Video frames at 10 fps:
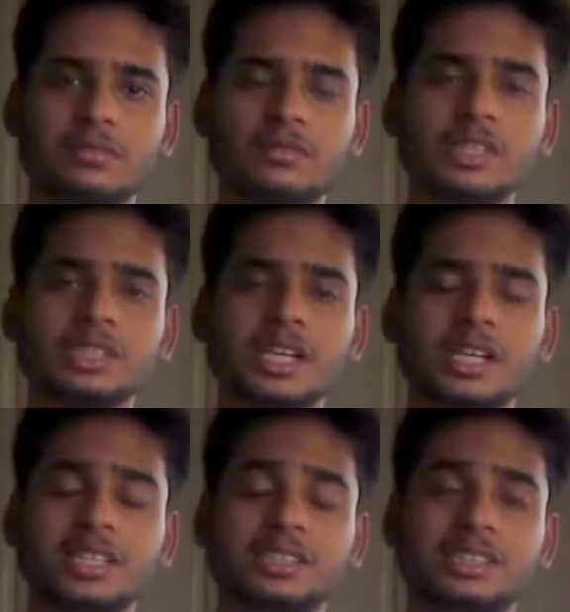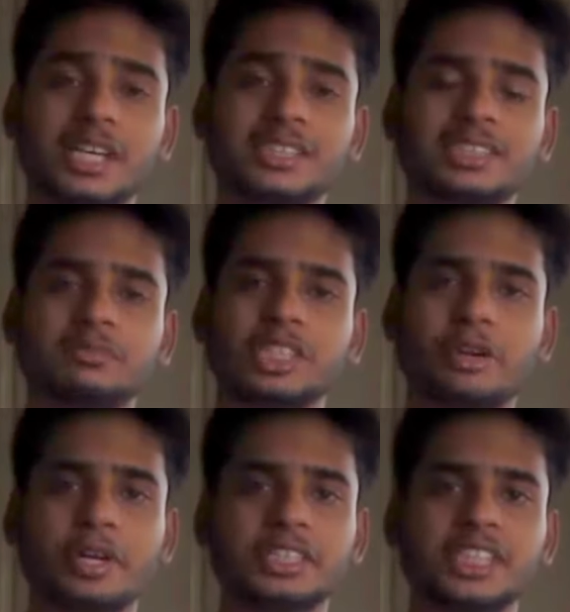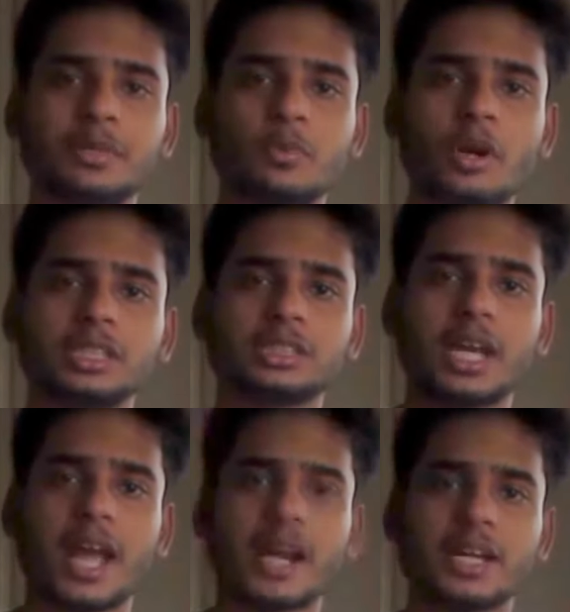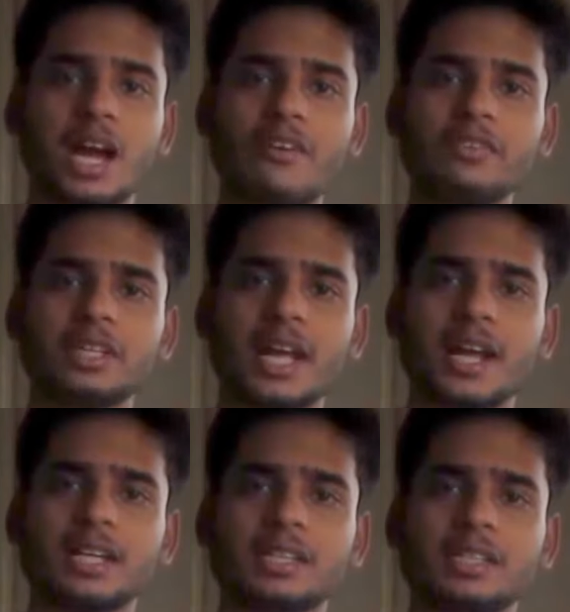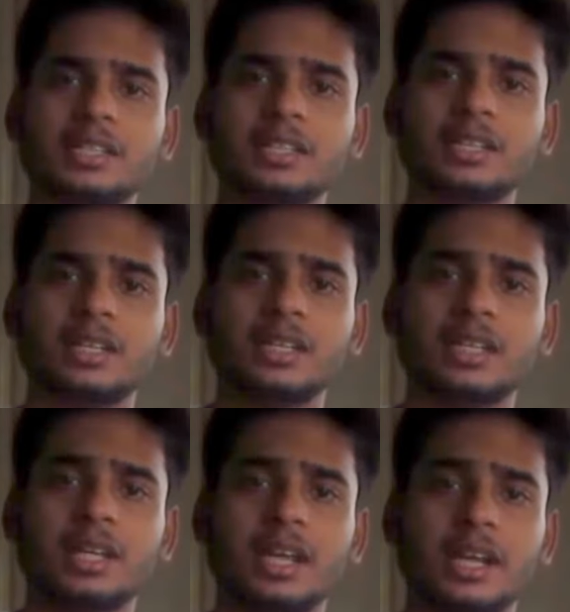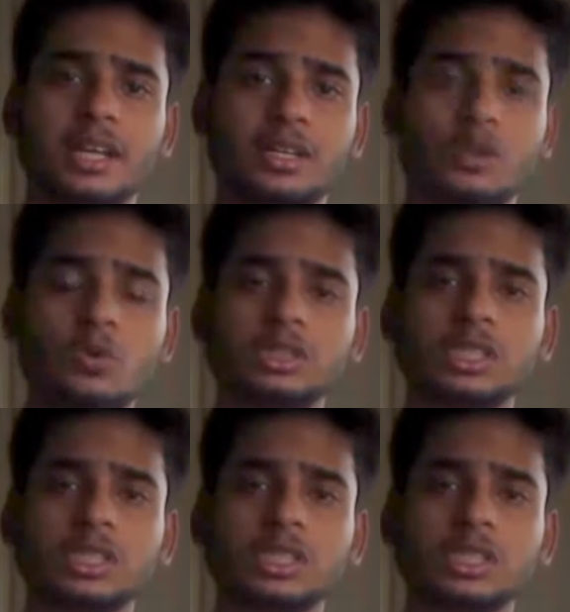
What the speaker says: First, it checks some security checkpoints, and after that, it loads the